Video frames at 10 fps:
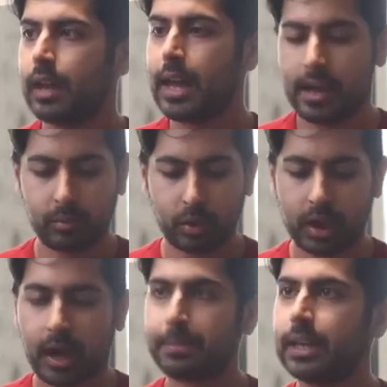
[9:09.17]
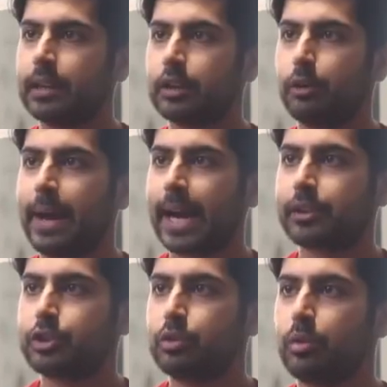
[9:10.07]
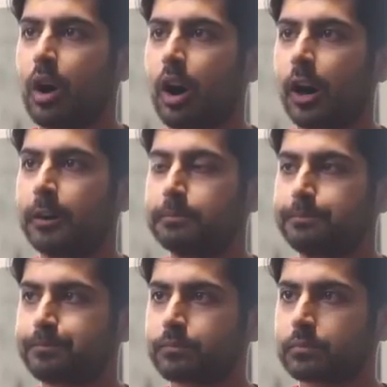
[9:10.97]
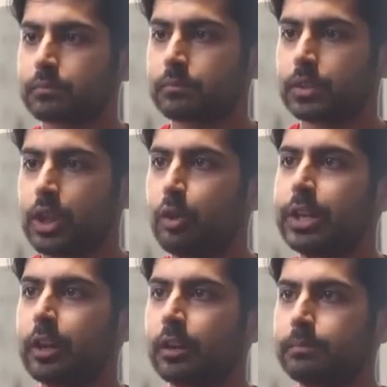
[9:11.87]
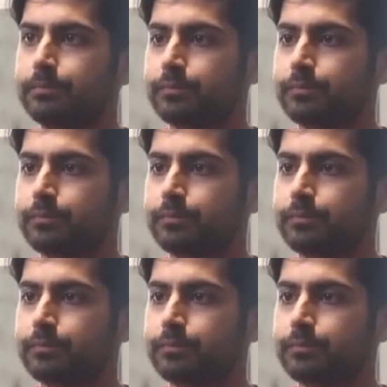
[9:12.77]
and we'll copy it, go back to our code here,